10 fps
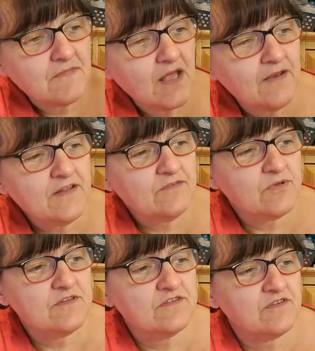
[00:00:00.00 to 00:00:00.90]
And this one
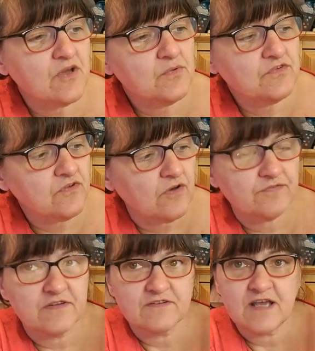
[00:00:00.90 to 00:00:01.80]
is so soft,
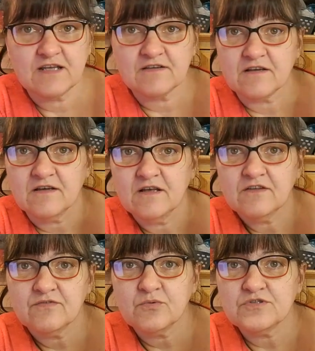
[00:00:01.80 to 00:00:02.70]
this Ada.
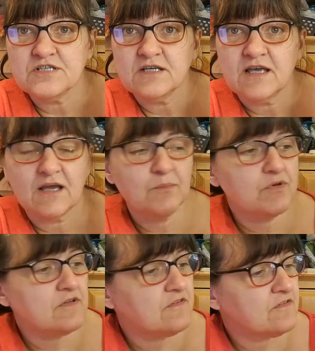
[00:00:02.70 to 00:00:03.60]
14 count, but
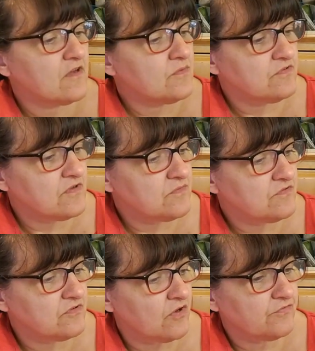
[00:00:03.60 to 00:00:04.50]
it is so
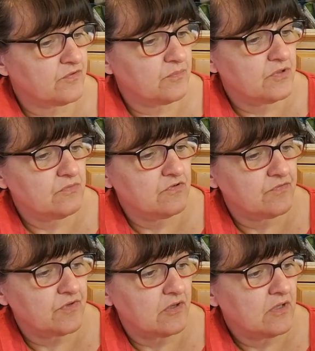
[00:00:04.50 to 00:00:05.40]
soft and
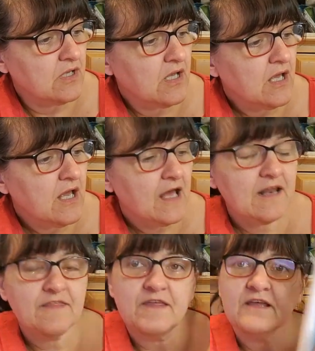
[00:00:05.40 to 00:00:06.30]
beautiful. And I
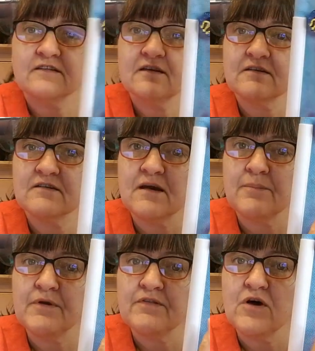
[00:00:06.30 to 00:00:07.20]
think a
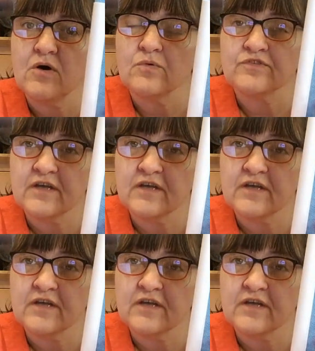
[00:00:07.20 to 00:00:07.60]
couple of the holes I